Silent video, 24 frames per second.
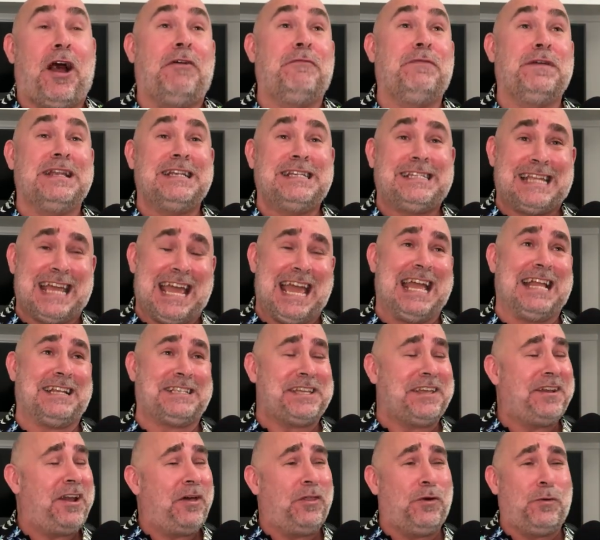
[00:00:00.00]
of
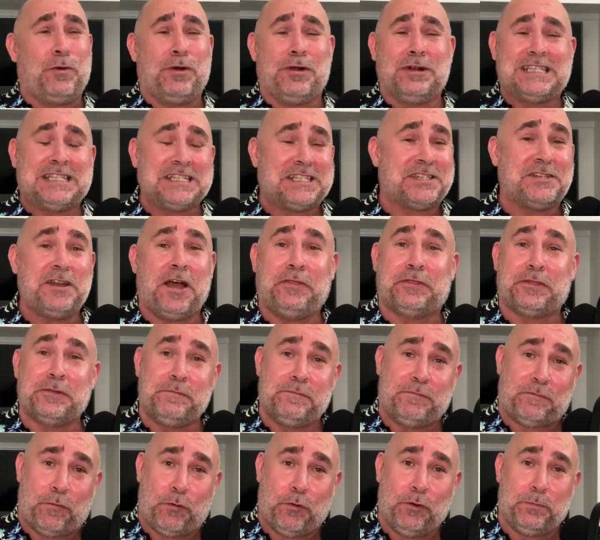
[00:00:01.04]
intent. In other words, it's
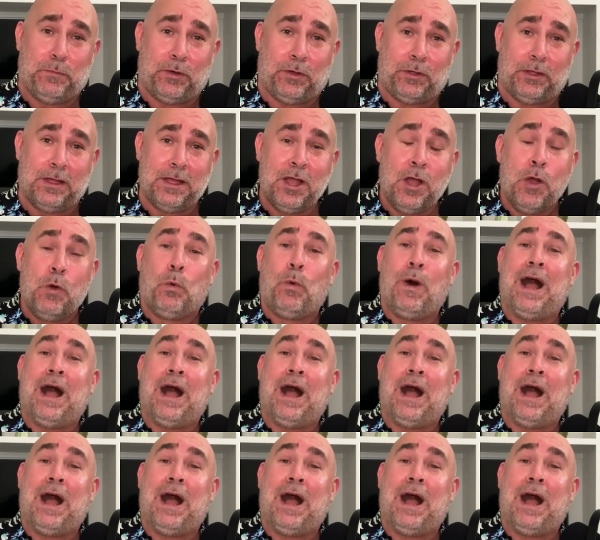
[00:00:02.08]
nothing formal.